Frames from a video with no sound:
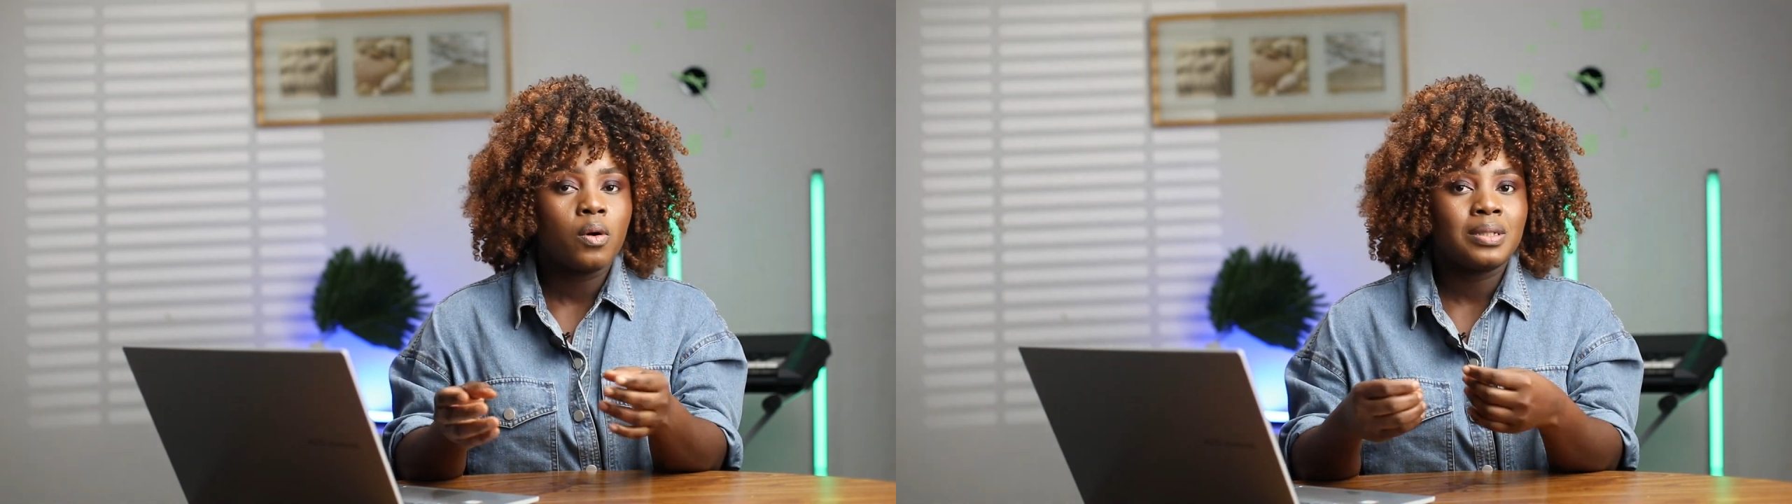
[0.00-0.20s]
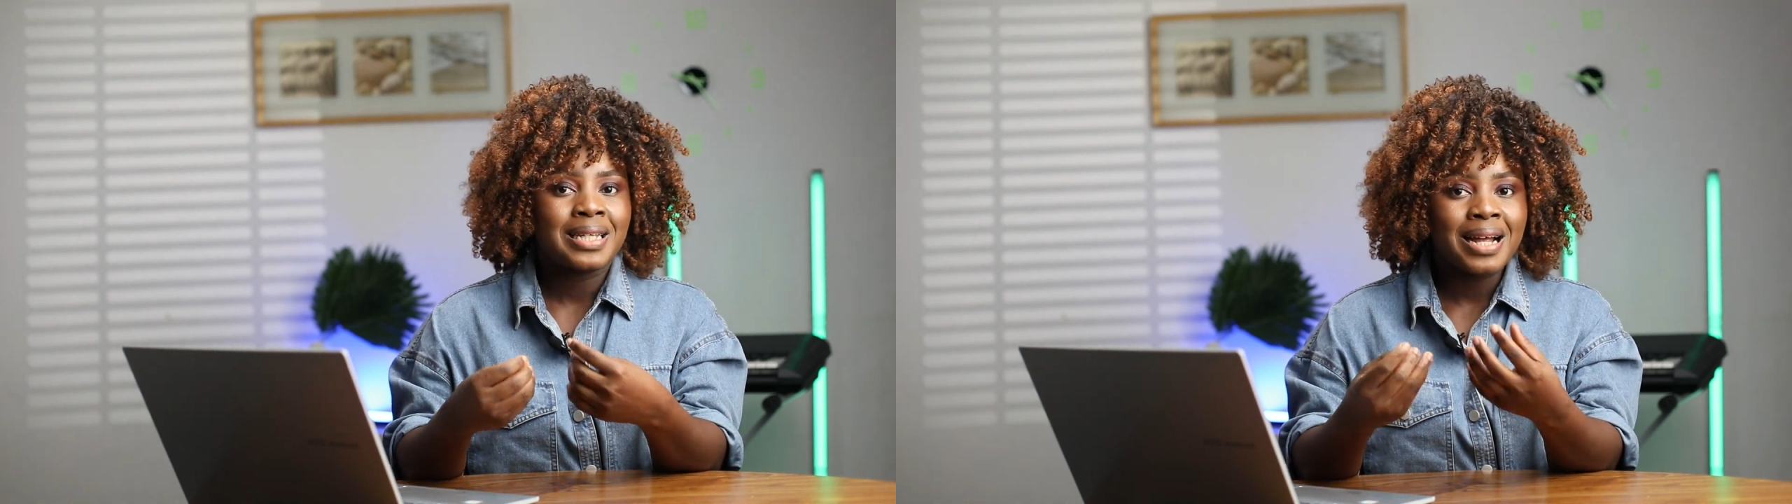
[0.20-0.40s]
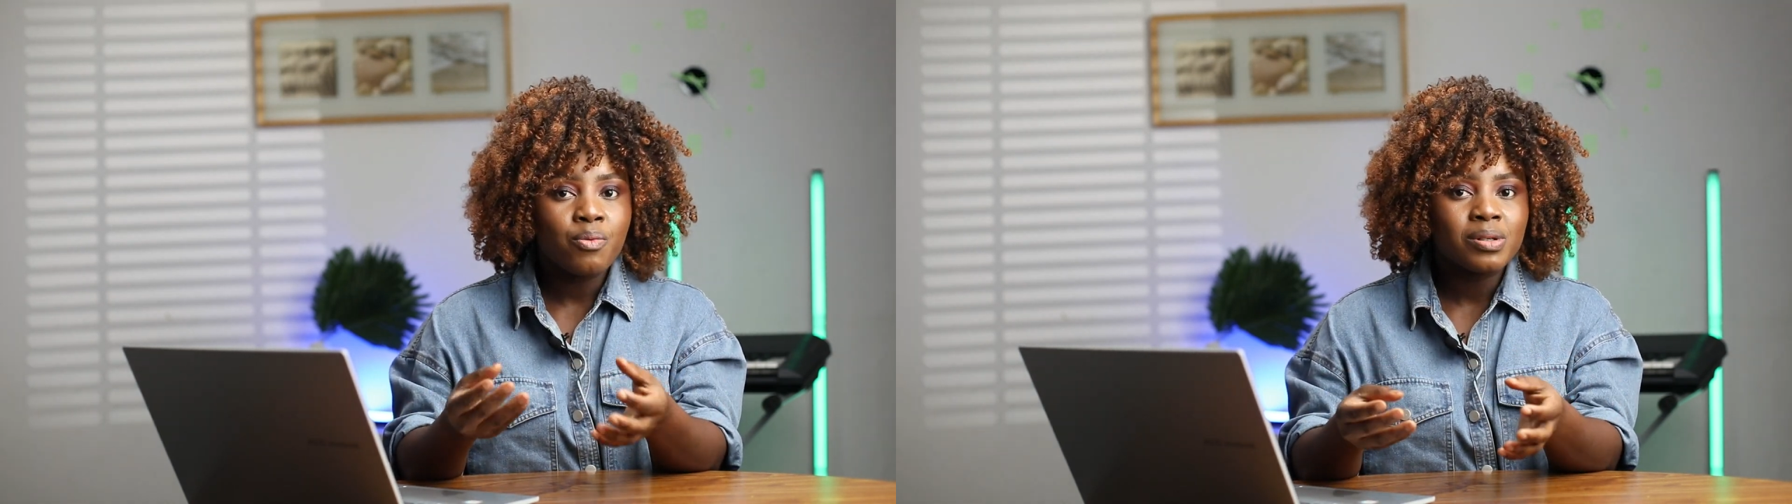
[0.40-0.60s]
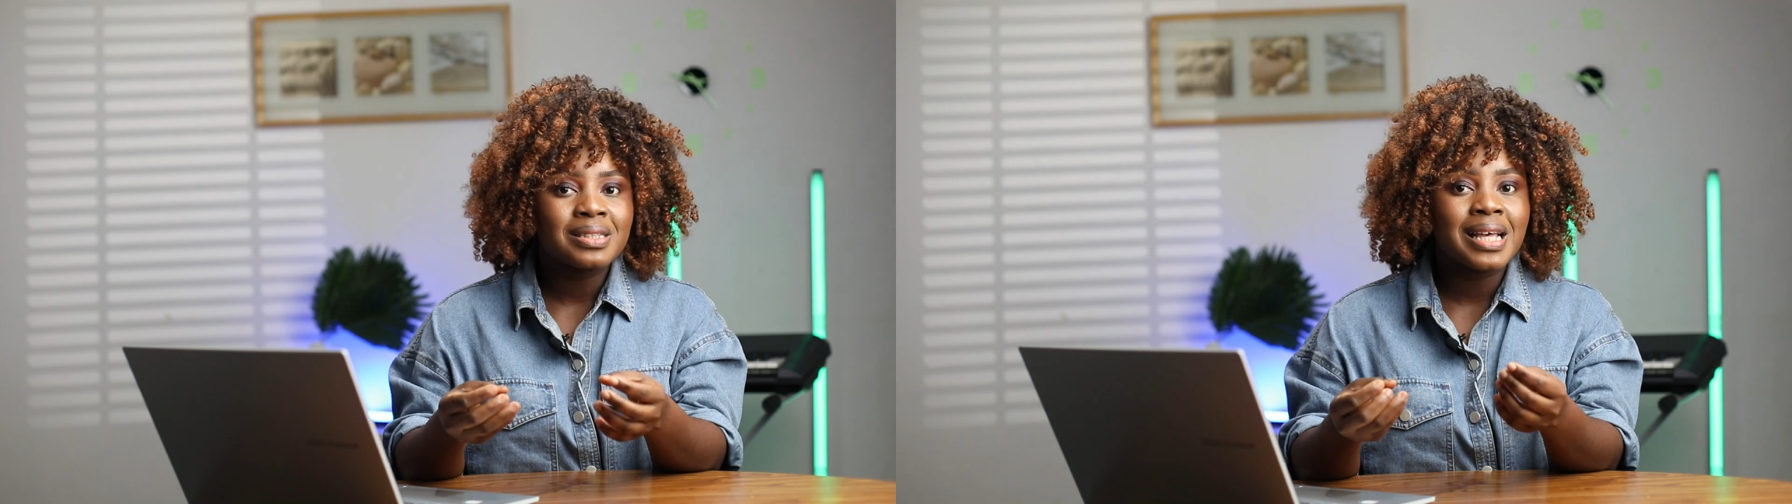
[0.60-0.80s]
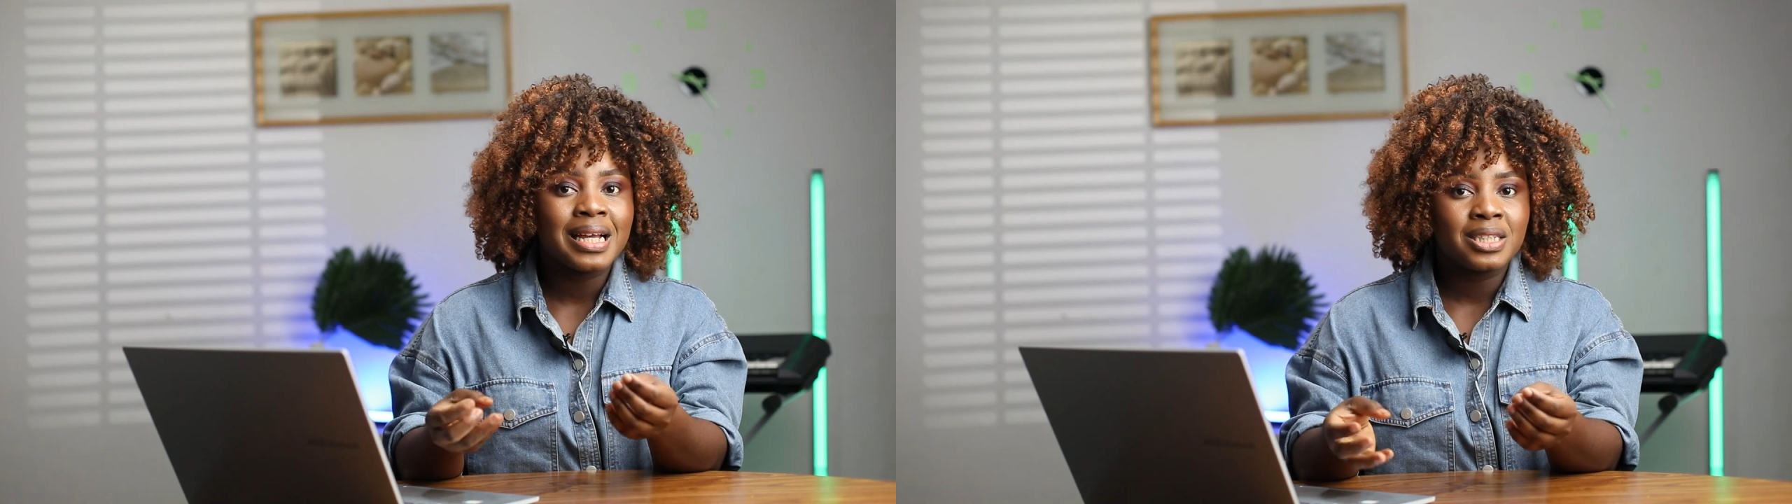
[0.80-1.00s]
That will
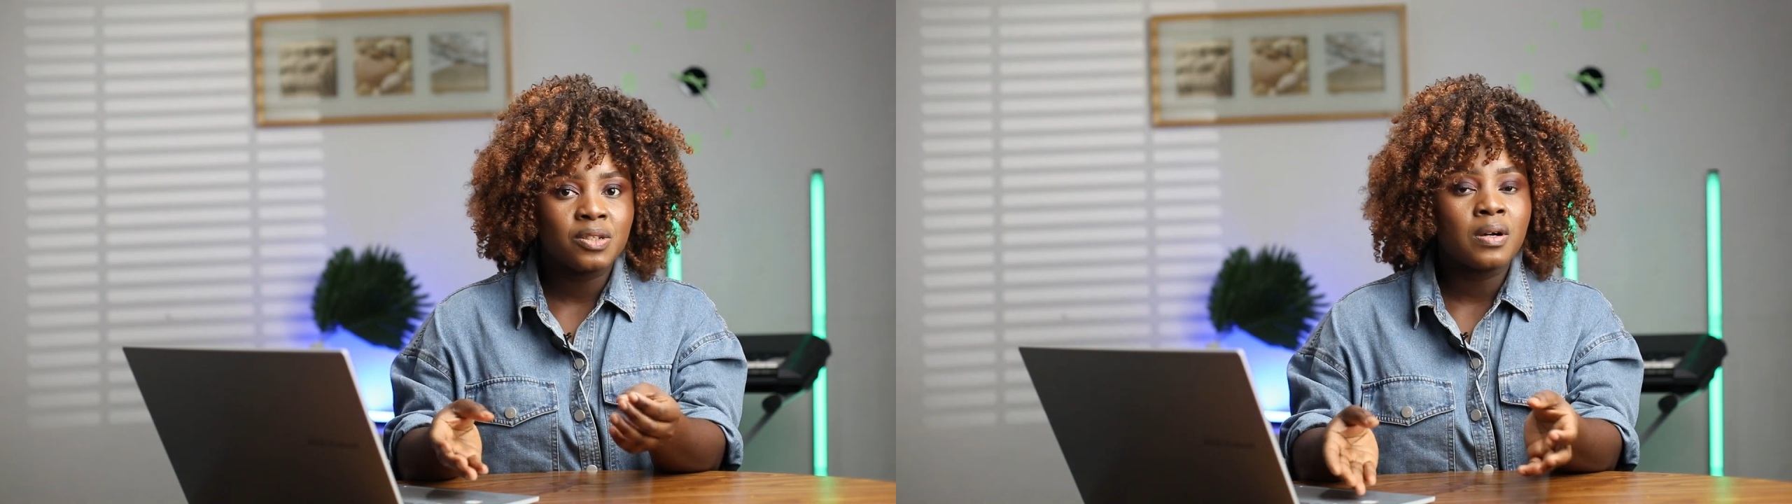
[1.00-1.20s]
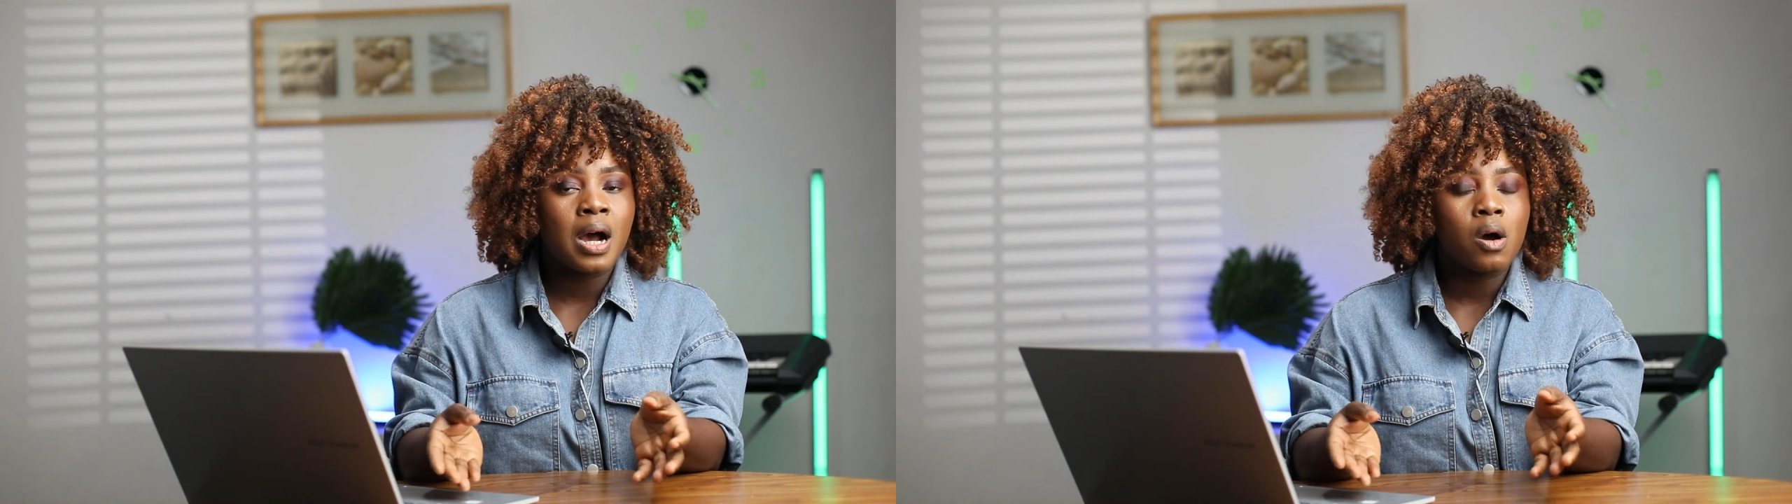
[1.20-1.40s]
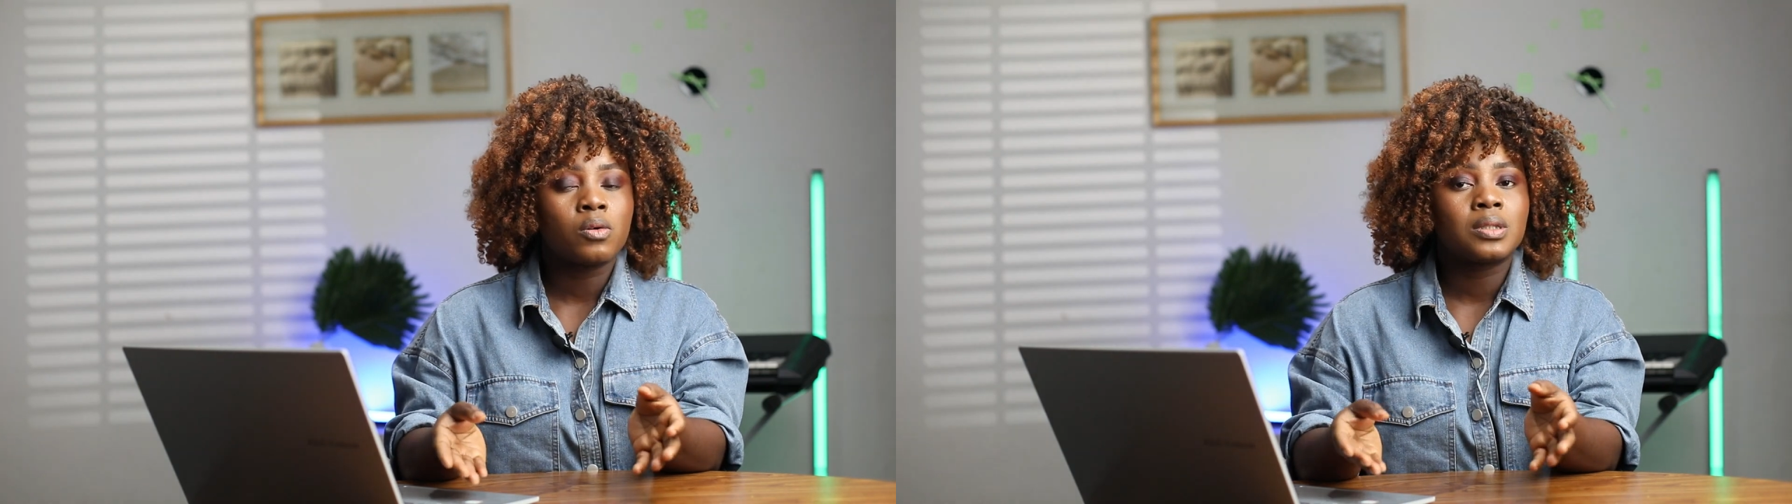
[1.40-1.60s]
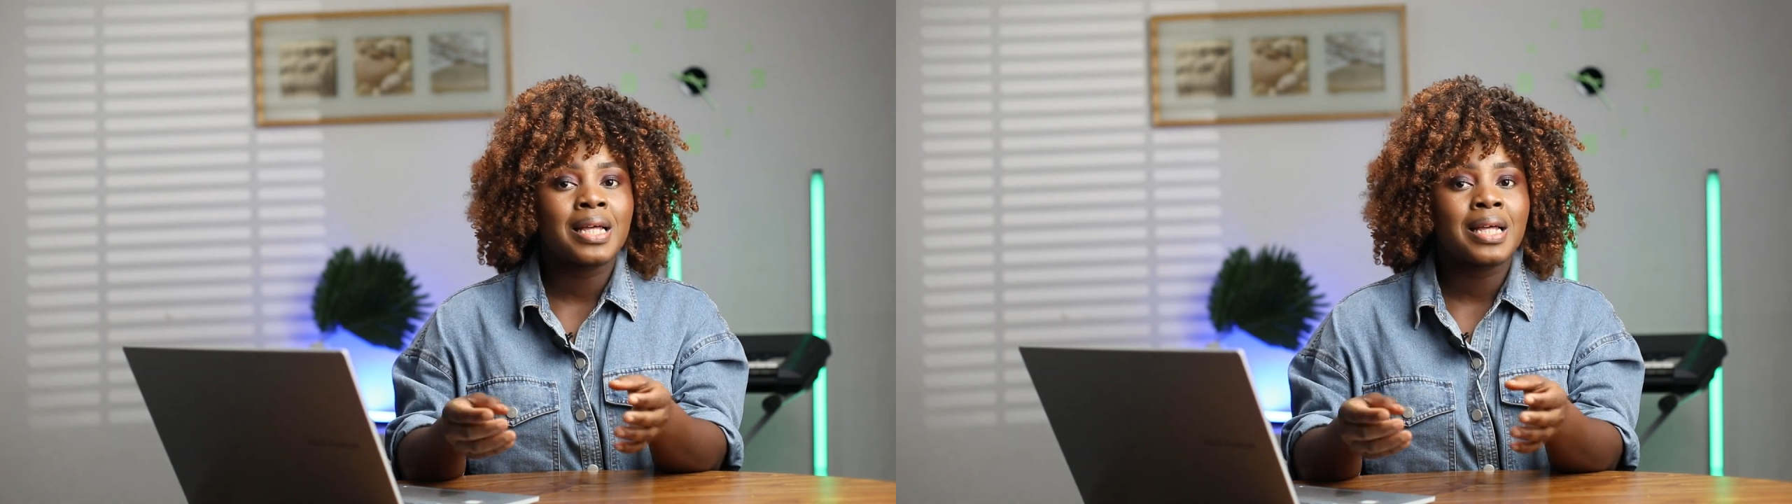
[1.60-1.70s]
stand you out.